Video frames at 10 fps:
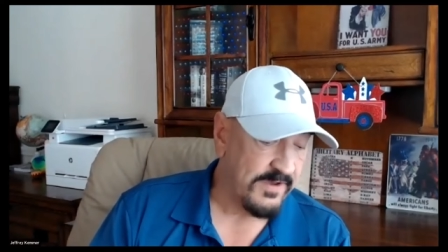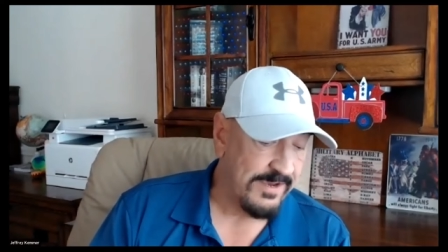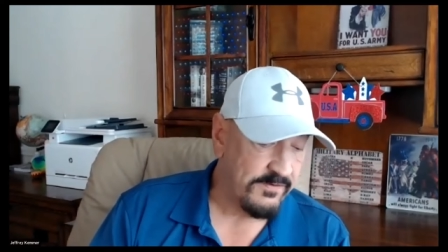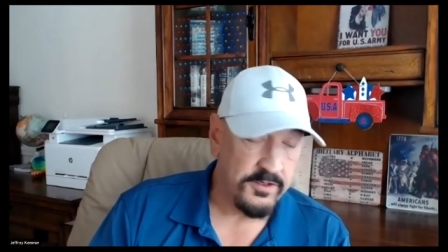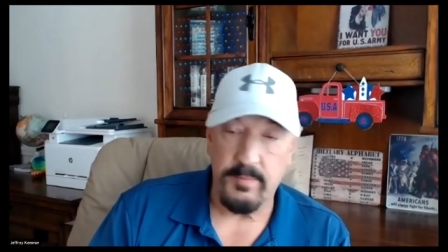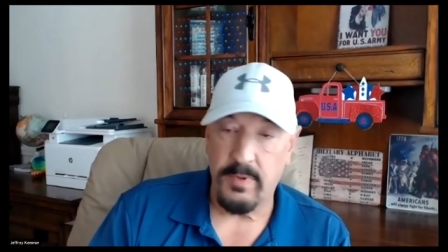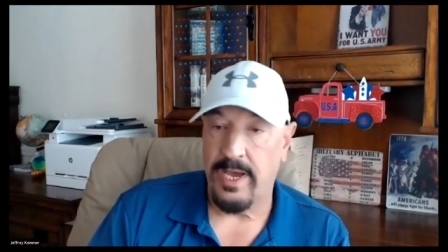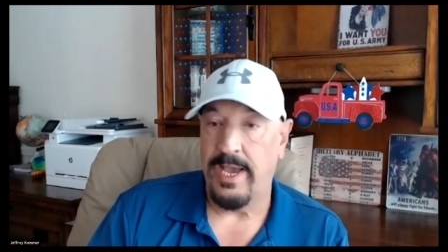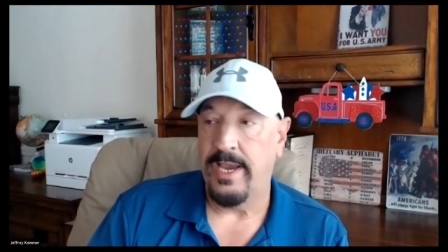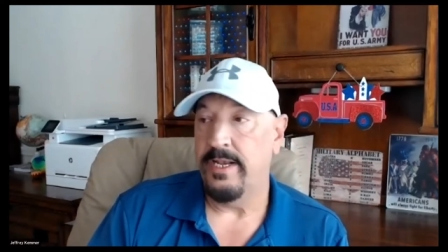$500 to
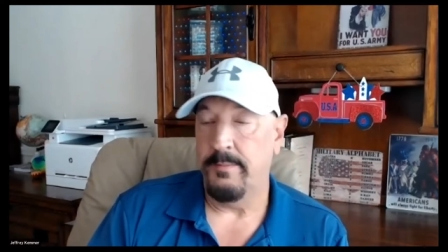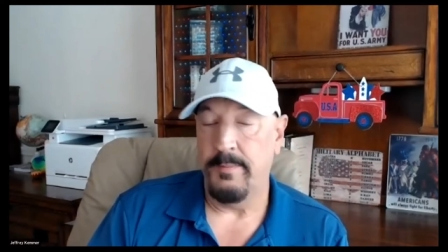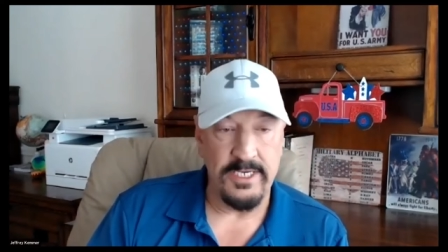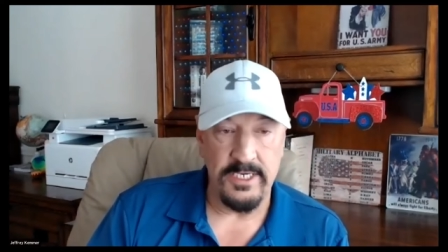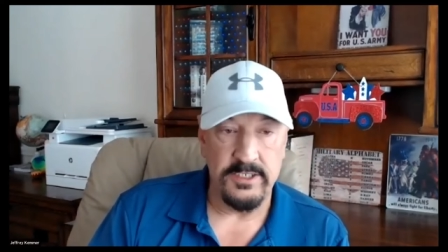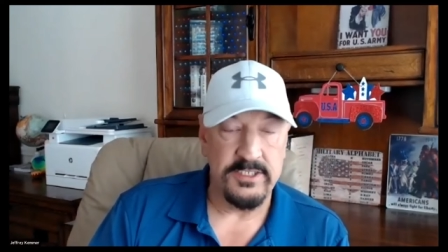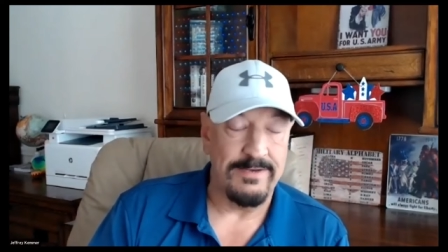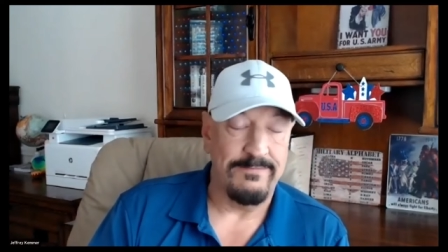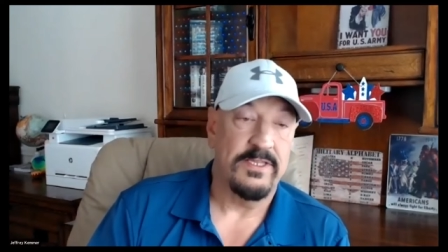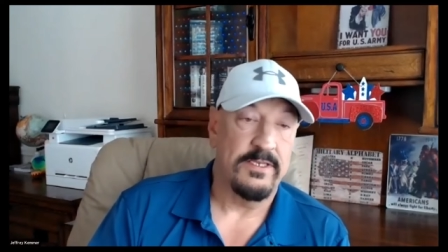buy, and they may need
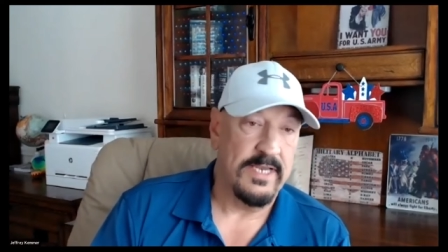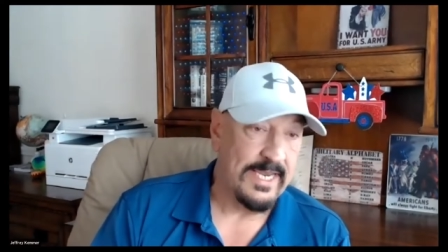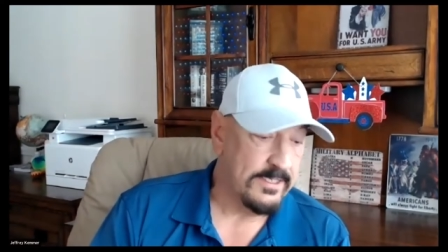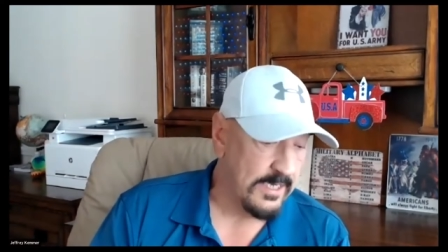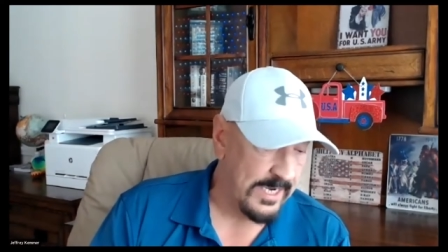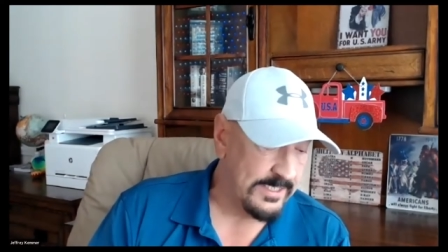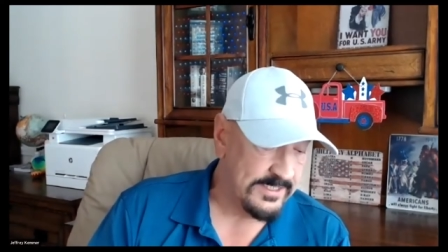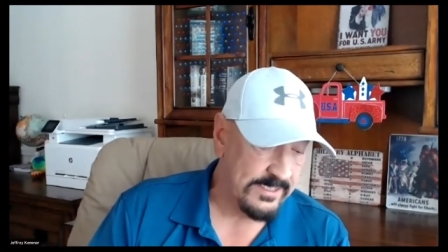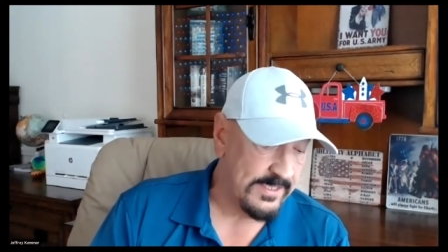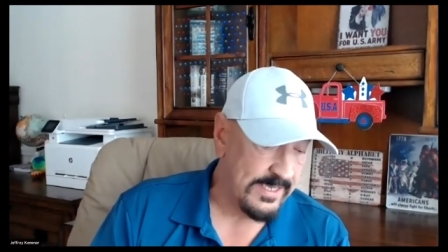$7,000, $8,000,
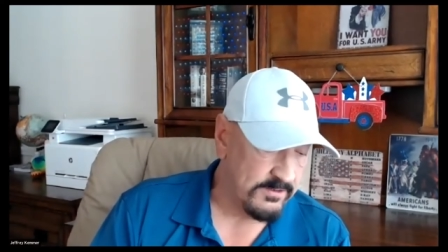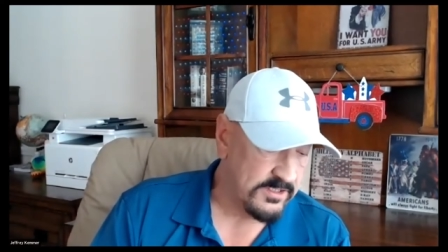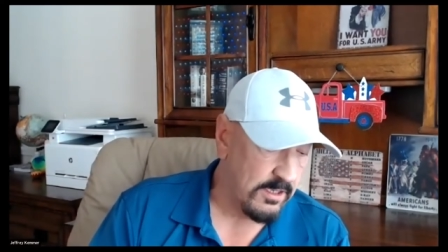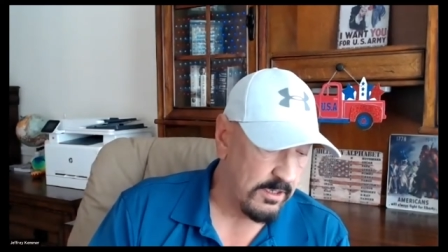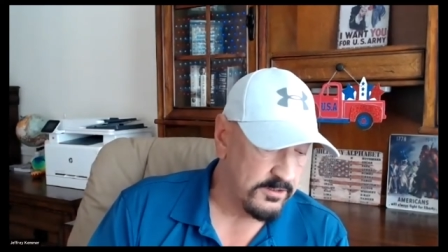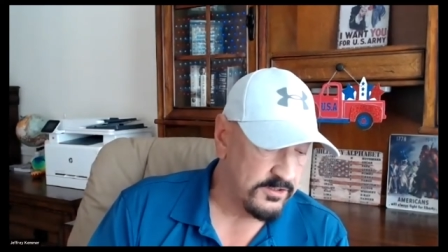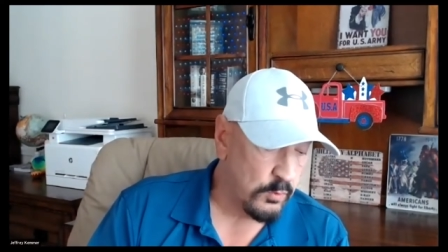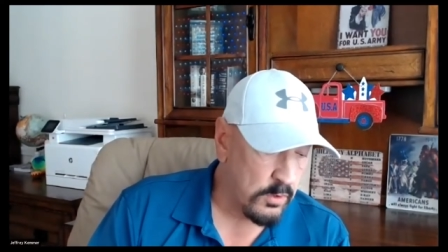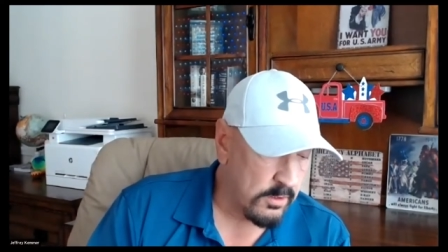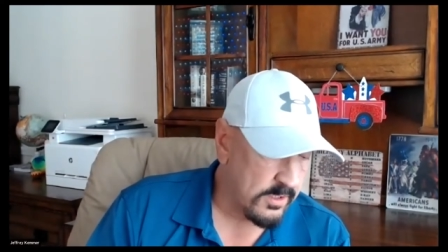$9,000, $10,000 of
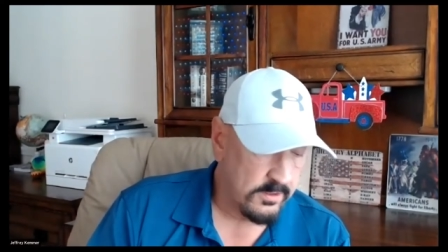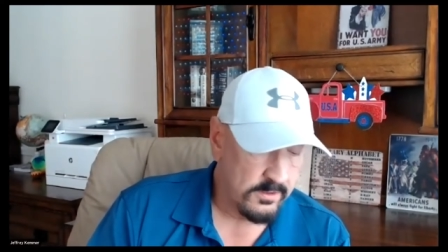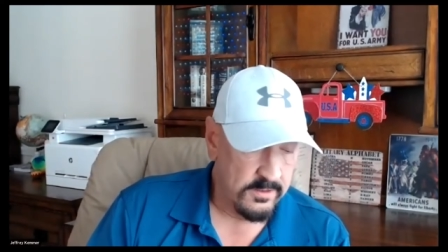work.